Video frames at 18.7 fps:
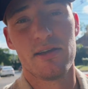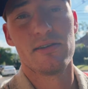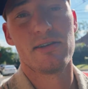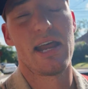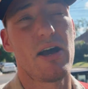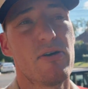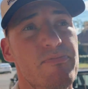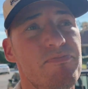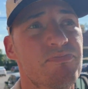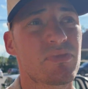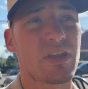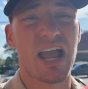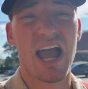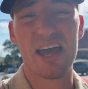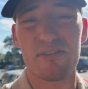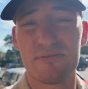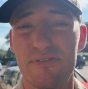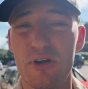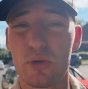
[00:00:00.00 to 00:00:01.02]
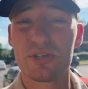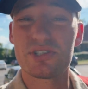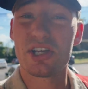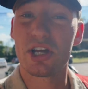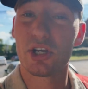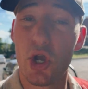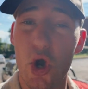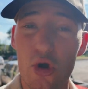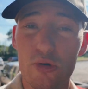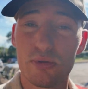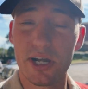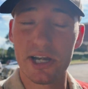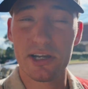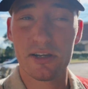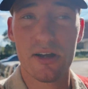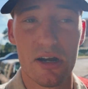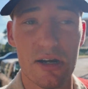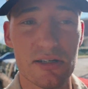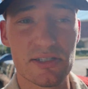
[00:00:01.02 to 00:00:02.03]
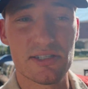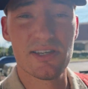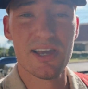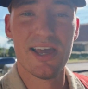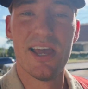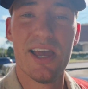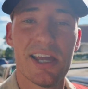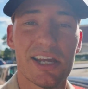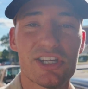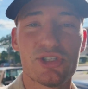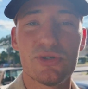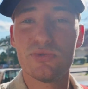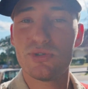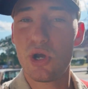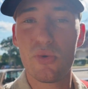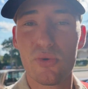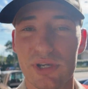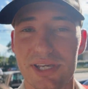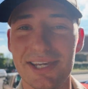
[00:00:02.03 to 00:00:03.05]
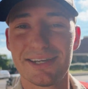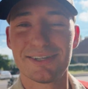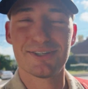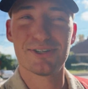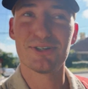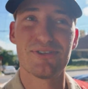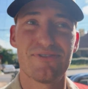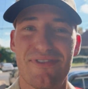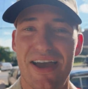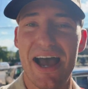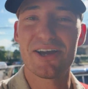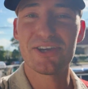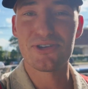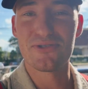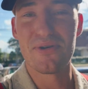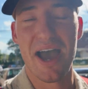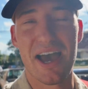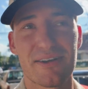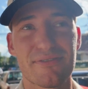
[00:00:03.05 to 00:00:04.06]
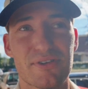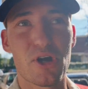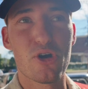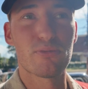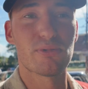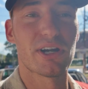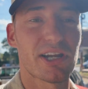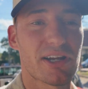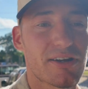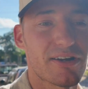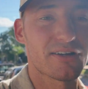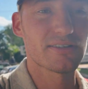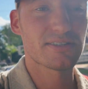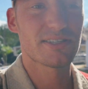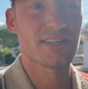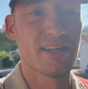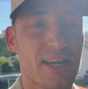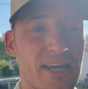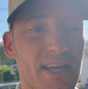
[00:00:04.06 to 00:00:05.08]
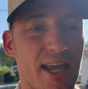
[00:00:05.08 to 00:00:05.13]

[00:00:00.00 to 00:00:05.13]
Now, I don't focus on co-branded cards because you don't get good value out of co-branded cards